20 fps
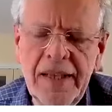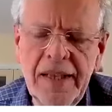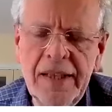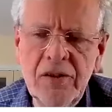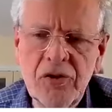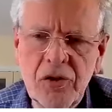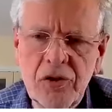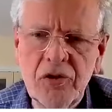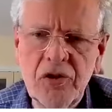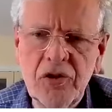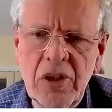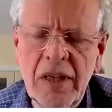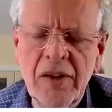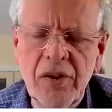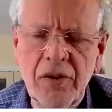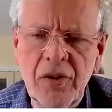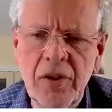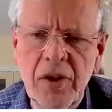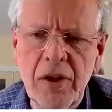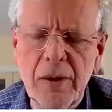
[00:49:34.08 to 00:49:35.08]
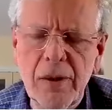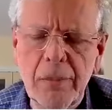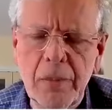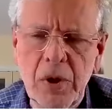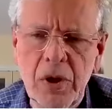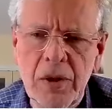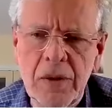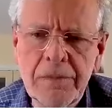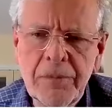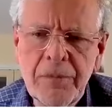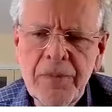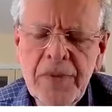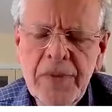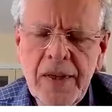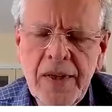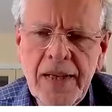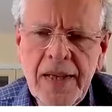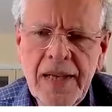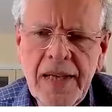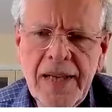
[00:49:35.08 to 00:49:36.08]
into geothermal.
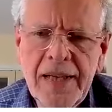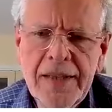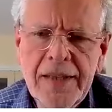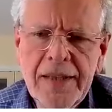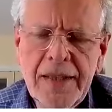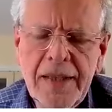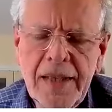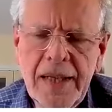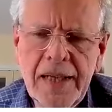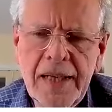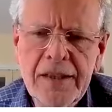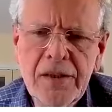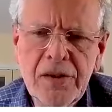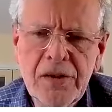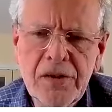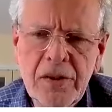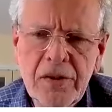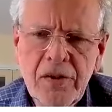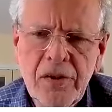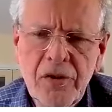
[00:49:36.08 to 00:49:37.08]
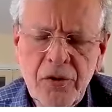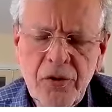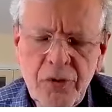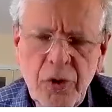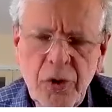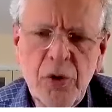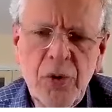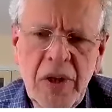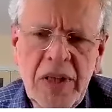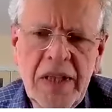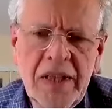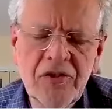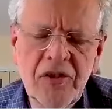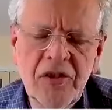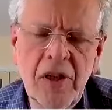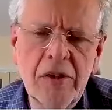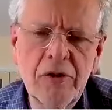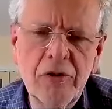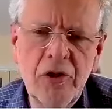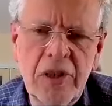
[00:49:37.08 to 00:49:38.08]
And through the
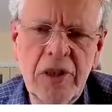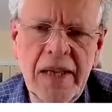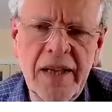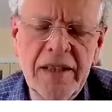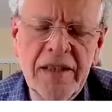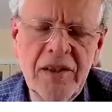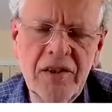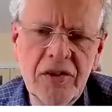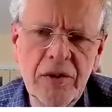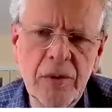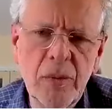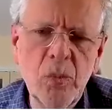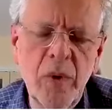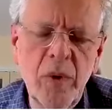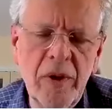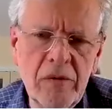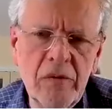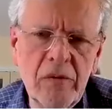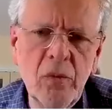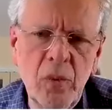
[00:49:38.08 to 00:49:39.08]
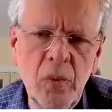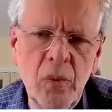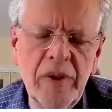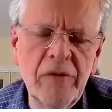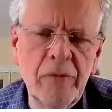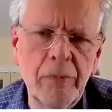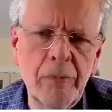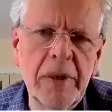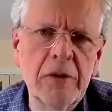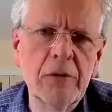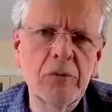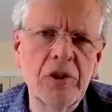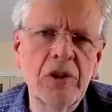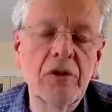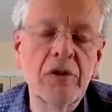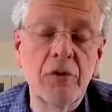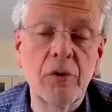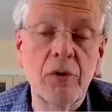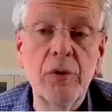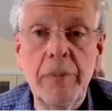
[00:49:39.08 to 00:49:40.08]
association, we've built a
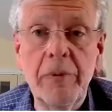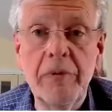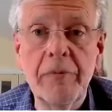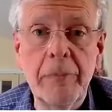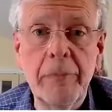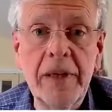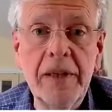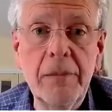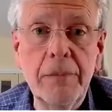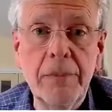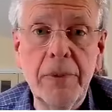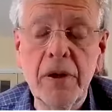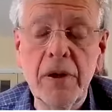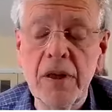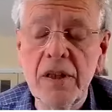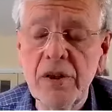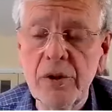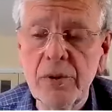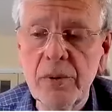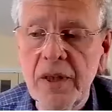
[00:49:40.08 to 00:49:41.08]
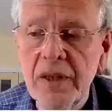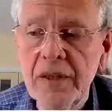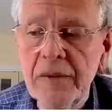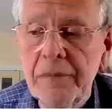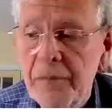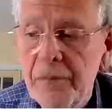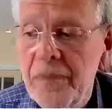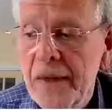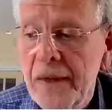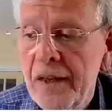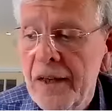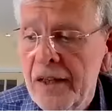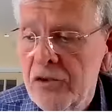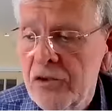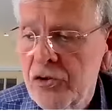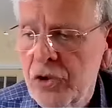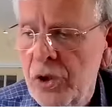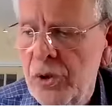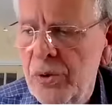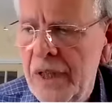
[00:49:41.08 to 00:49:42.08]
group of people who are
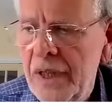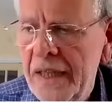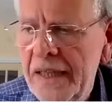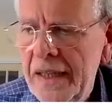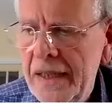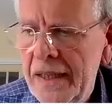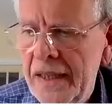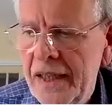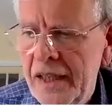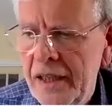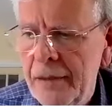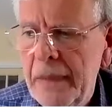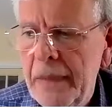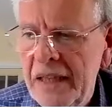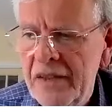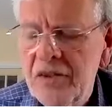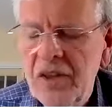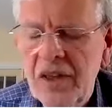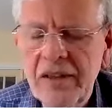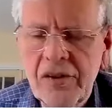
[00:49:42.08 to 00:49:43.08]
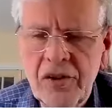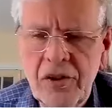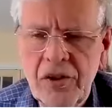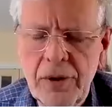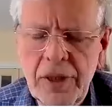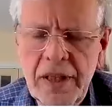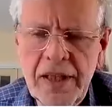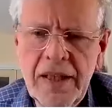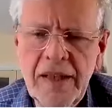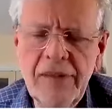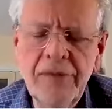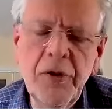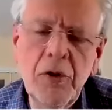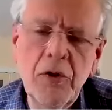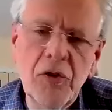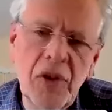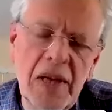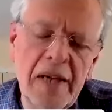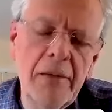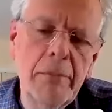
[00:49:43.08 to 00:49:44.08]
truly committed to it. If
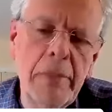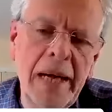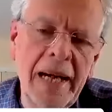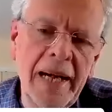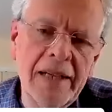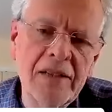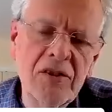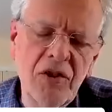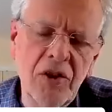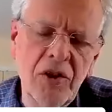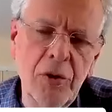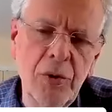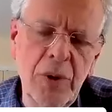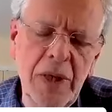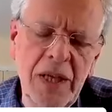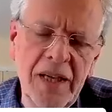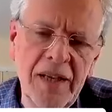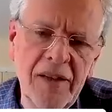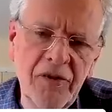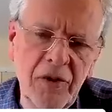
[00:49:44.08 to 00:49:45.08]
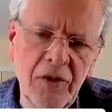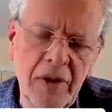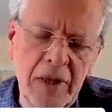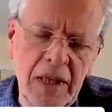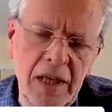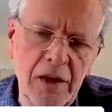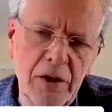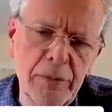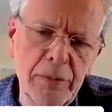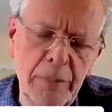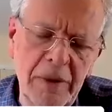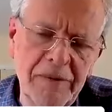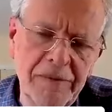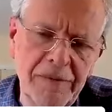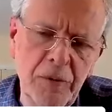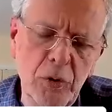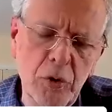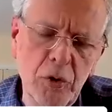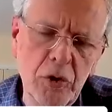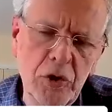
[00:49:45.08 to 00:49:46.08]
you think back 2 years ago,
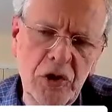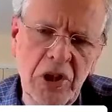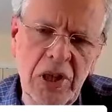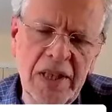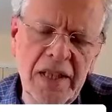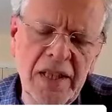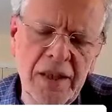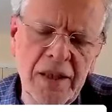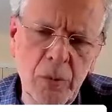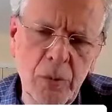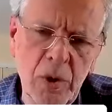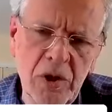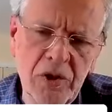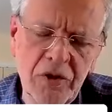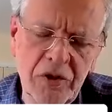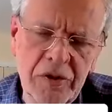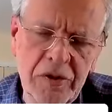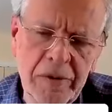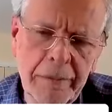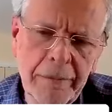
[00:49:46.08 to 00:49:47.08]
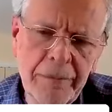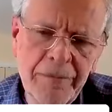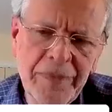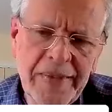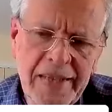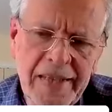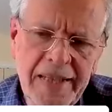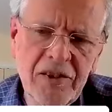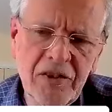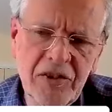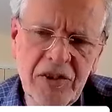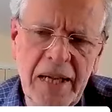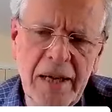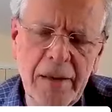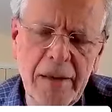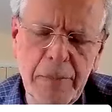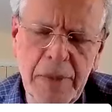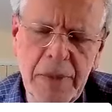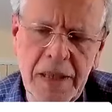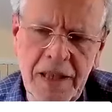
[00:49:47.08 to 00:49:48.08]
before GEA was
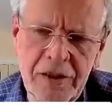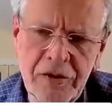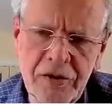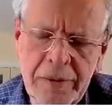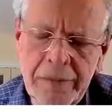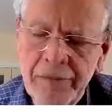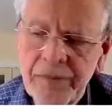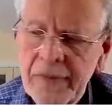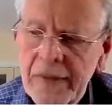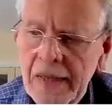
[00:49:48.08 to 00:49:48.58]
established,